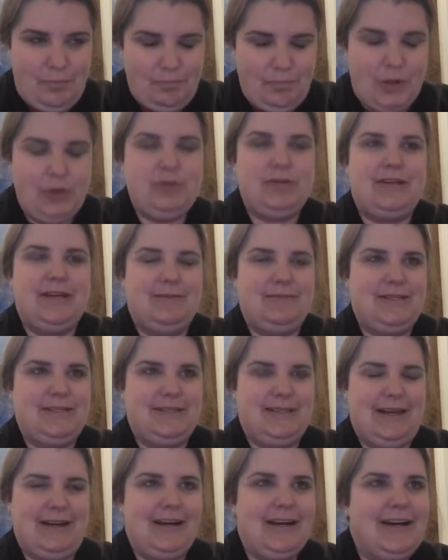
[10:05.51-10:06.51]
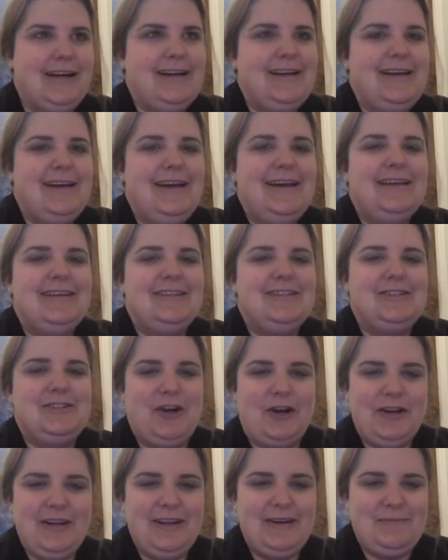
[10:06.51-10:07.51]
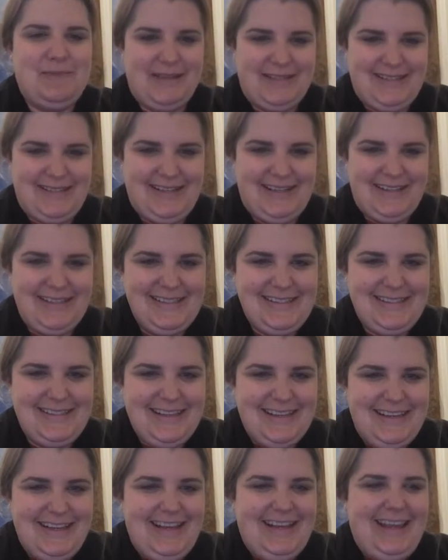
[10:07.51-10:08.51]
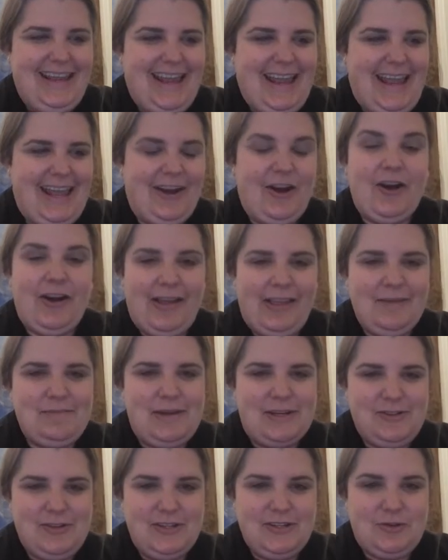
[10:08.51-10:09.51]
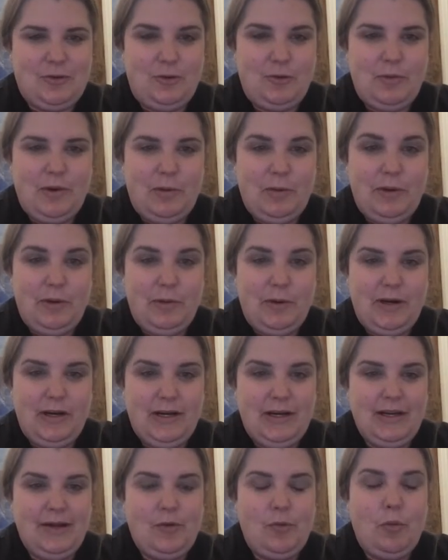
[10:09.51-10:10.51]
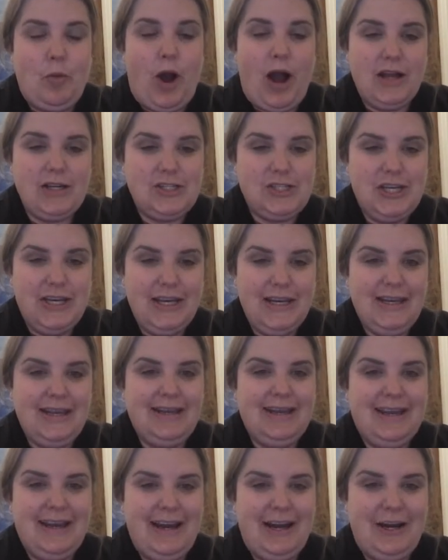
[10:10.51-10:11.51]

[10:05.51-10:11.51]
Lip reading: both named Sarah, started a business in our elementary school where we were washing